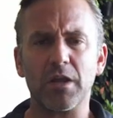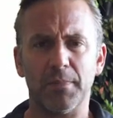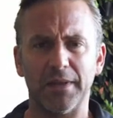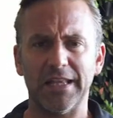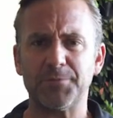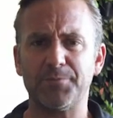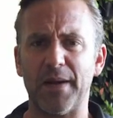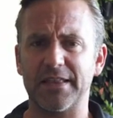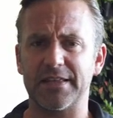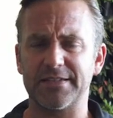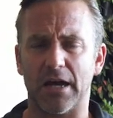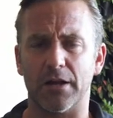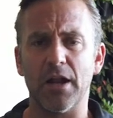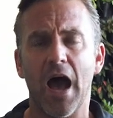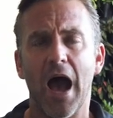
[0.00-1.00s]
But let's break
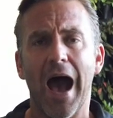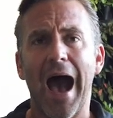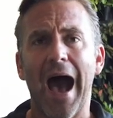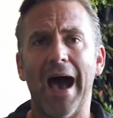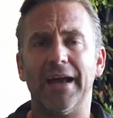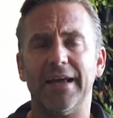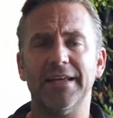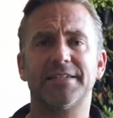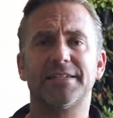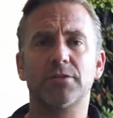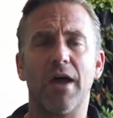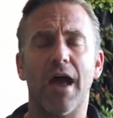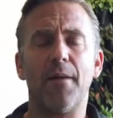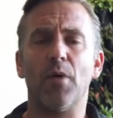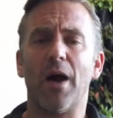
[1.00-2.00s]
this down.
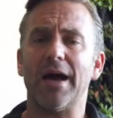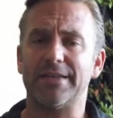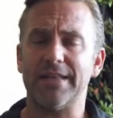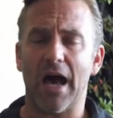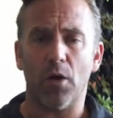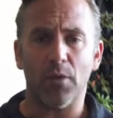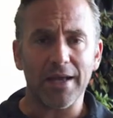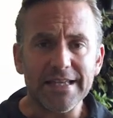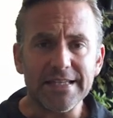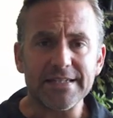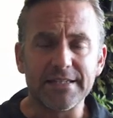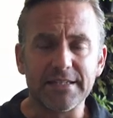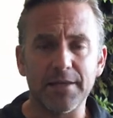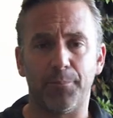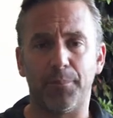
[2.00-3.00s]
Instagram right now
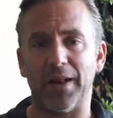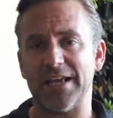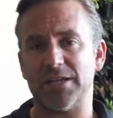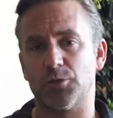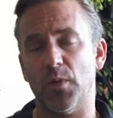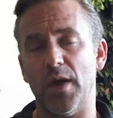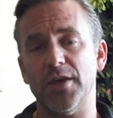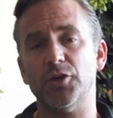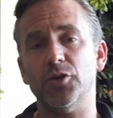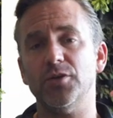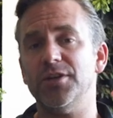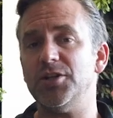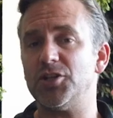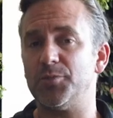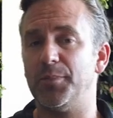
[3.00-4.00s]
is the place where
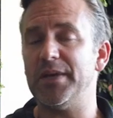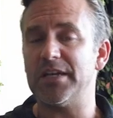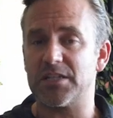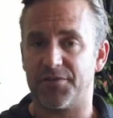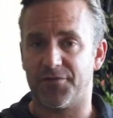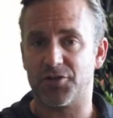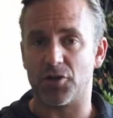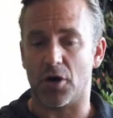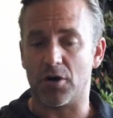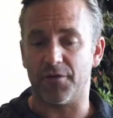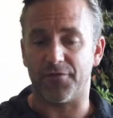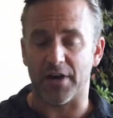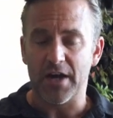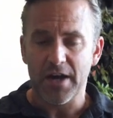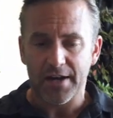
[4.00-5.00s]
you need to be as a
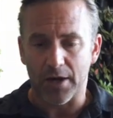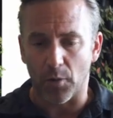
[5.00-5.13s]
photographer.